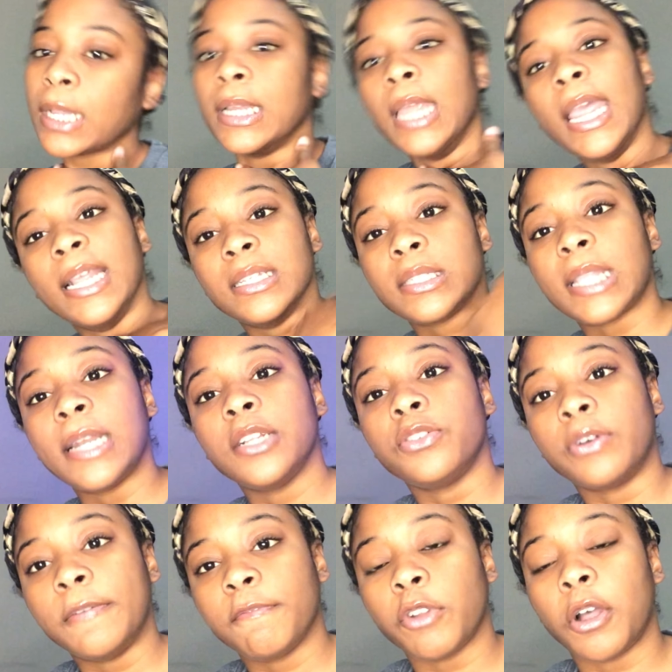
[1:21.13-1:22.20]
instead of
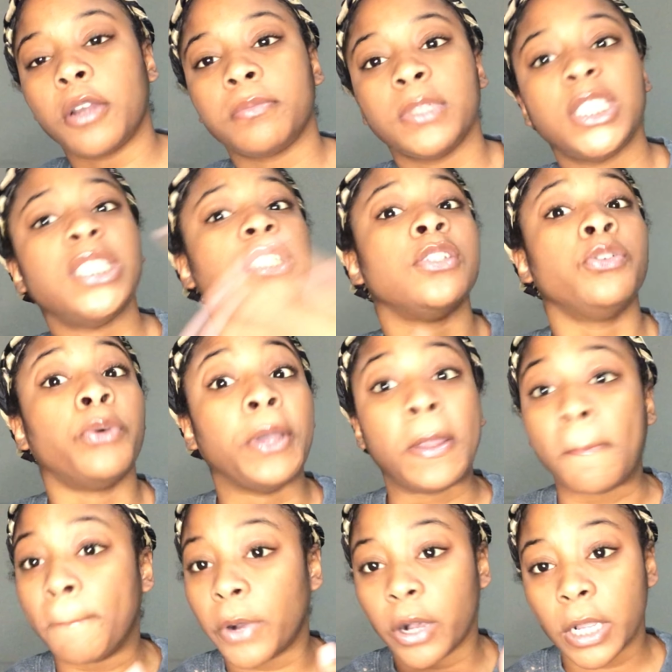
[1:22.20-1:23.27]
doing Vlogmas, she's
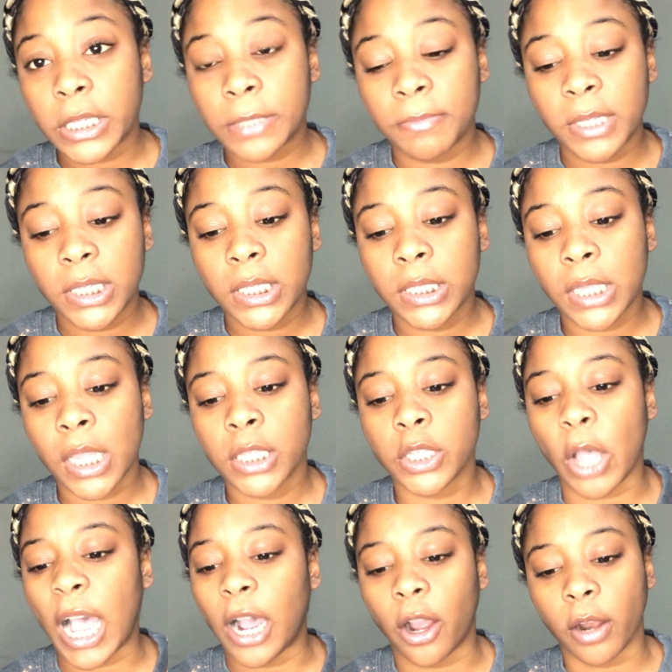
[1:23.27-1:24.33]
doing Bossmas. So
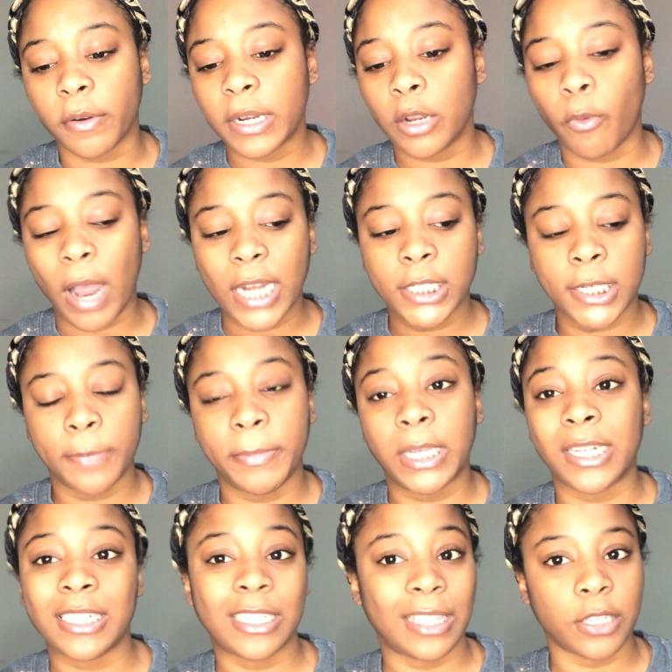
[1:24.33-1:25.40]
I already watched it
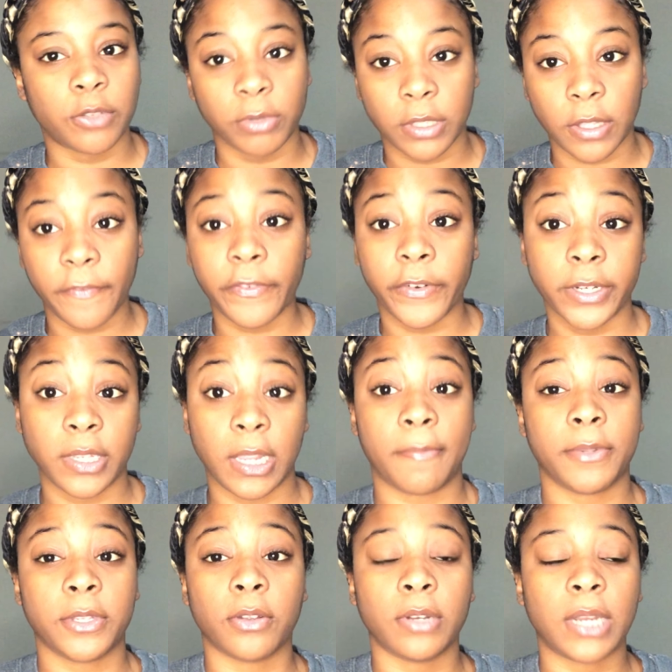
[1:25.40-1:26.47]
because this was the first
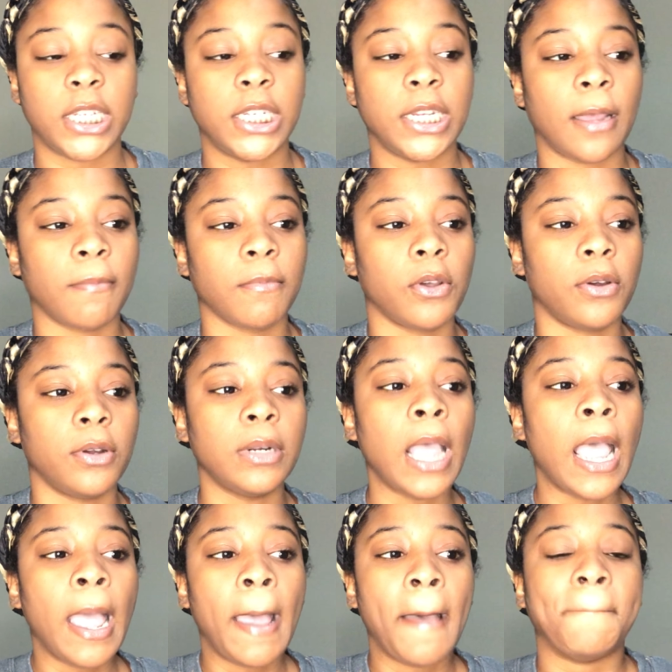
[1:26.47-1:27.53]
episode that she uploaded.
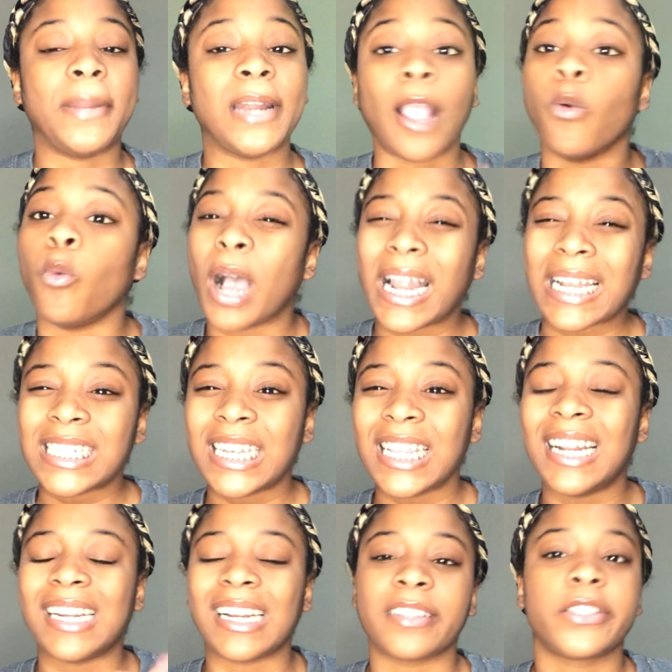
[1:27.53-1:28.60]
But I watched
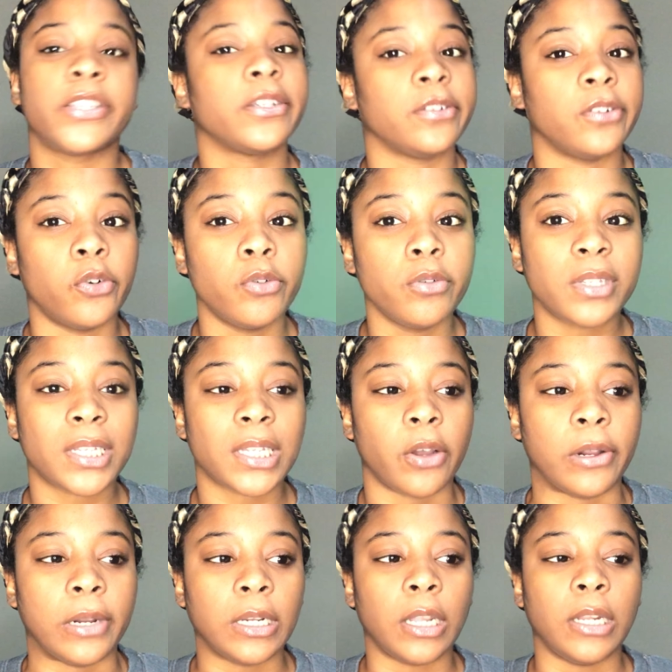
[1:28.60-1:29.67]
it and I took notes
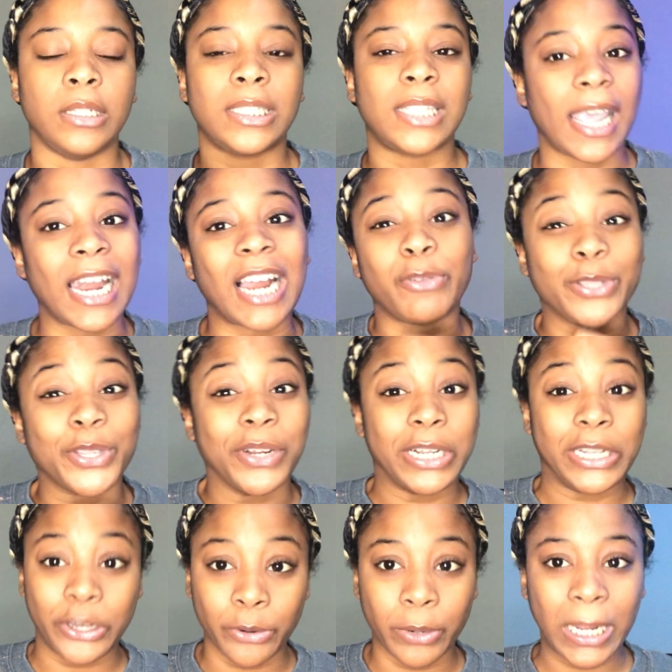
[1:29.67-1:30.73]
on and said I was going
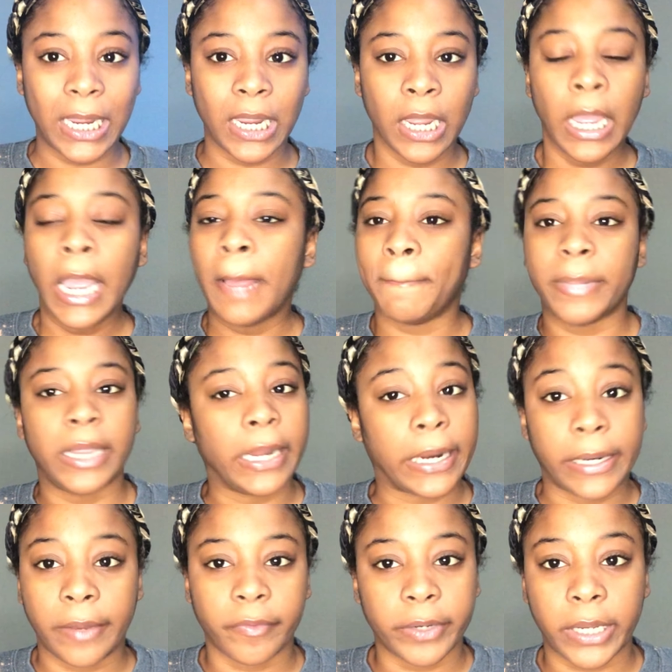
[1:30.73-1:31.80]
to do it, but then
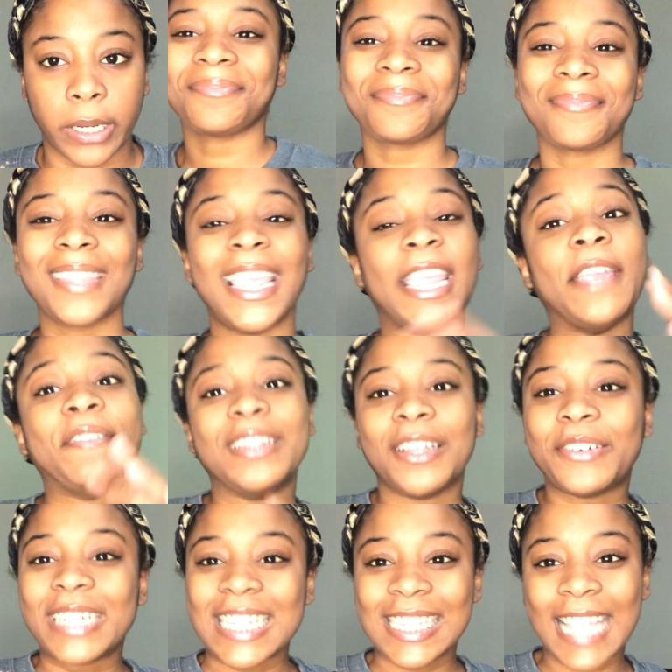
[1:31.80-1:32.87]
I never did it. Even
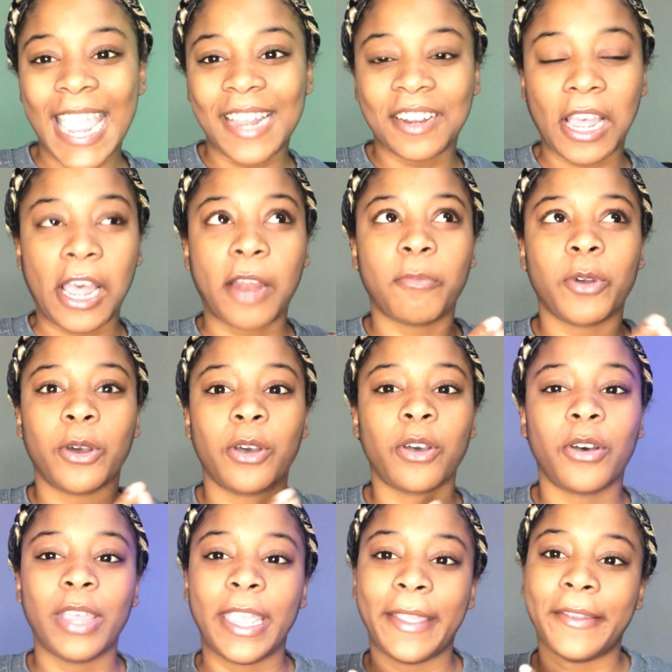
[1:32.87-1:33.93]
though it's day 9, I'm going to
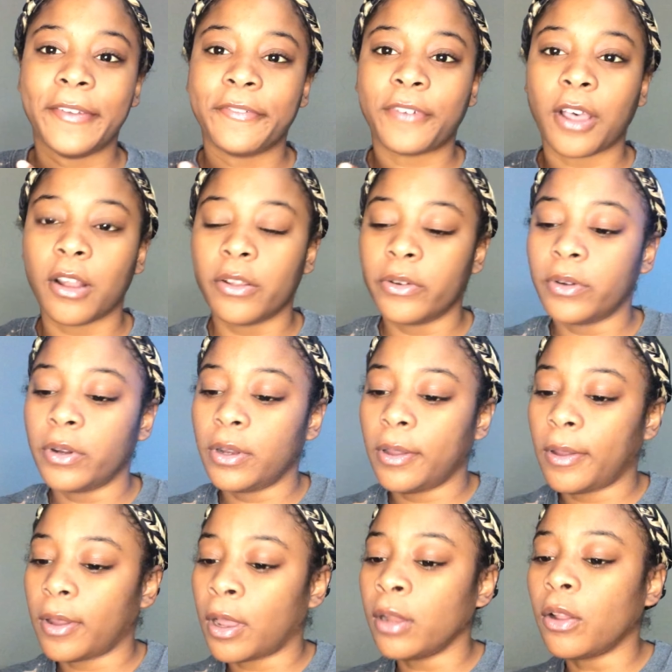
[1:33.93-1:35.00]
go ahead and follow
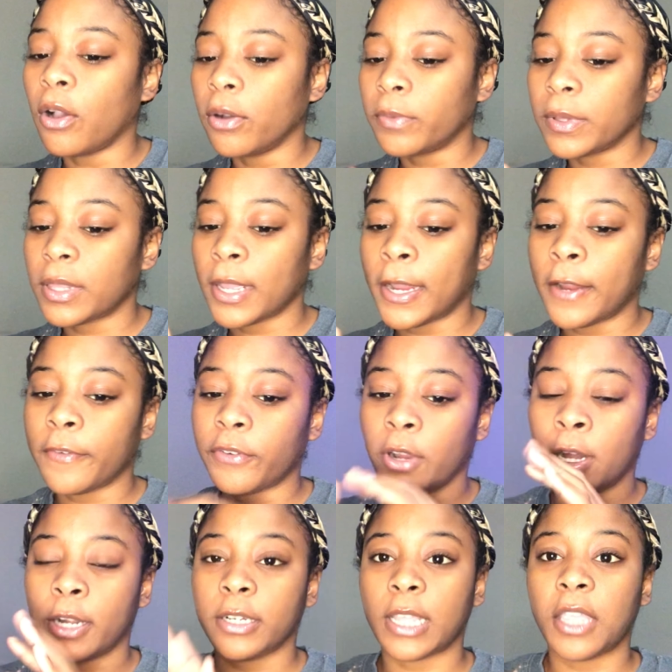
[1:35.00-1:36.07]
along with her for
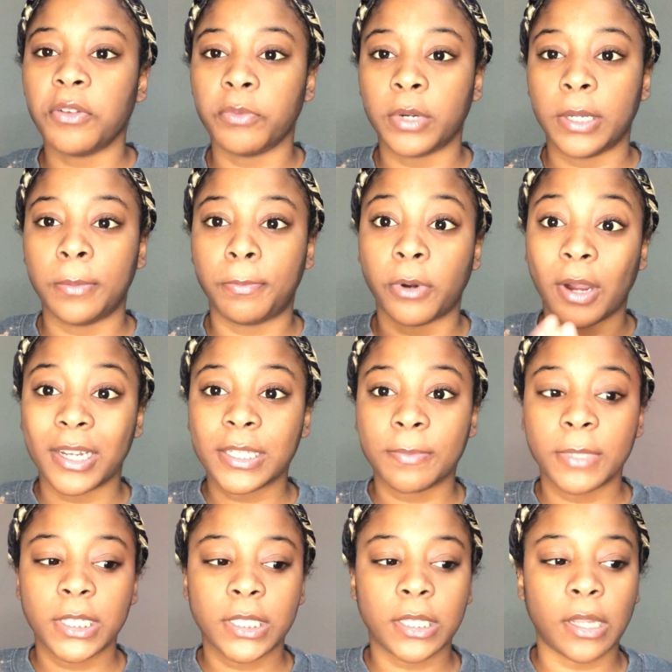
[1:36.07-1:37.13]
her day 1
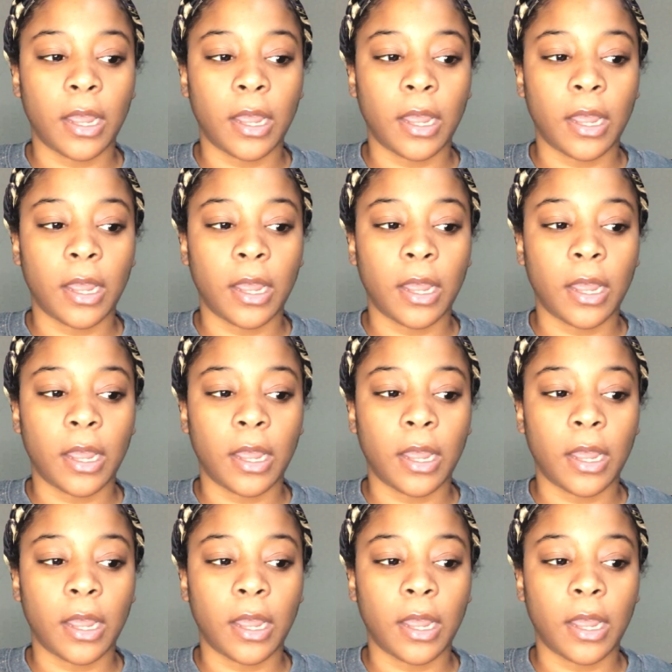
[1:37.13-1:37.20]
Bossmas